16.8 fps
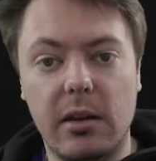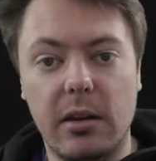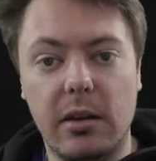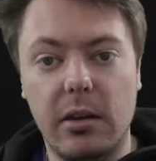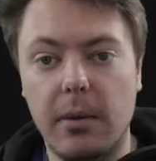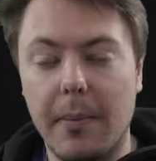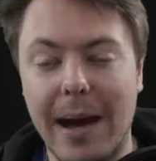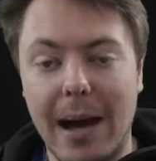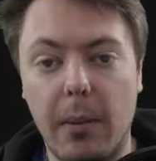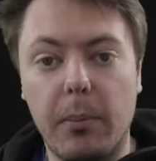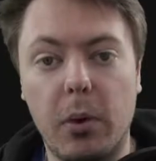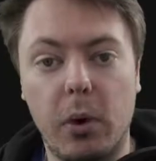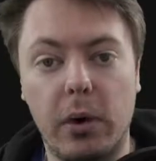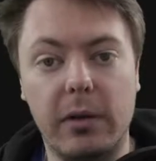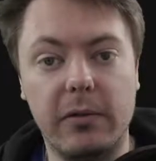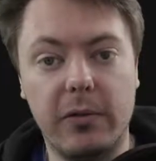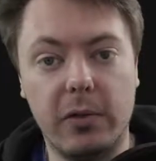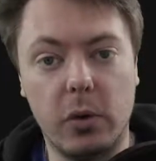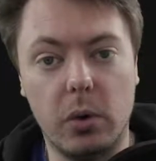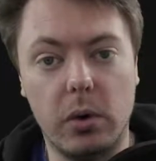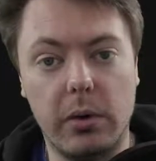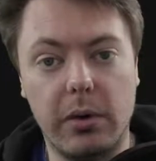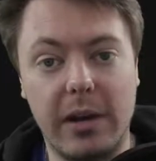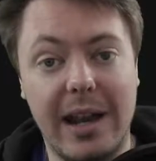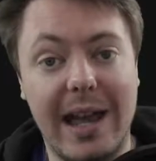the mount point
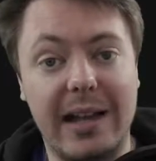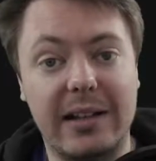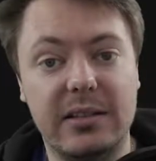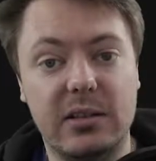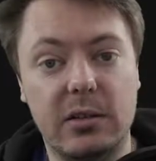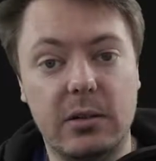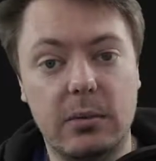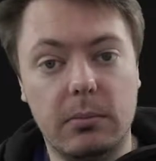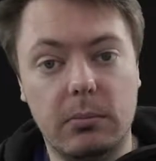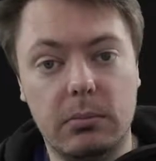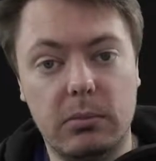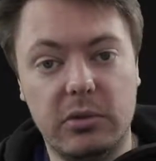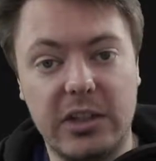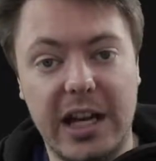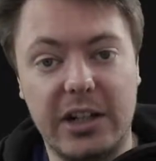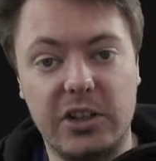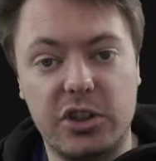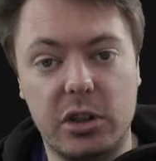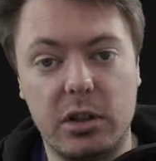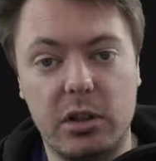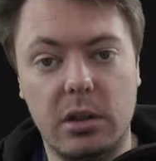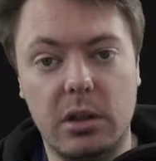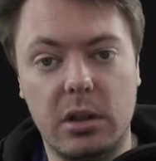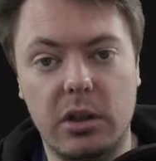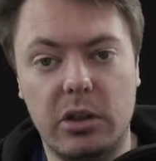for the next section.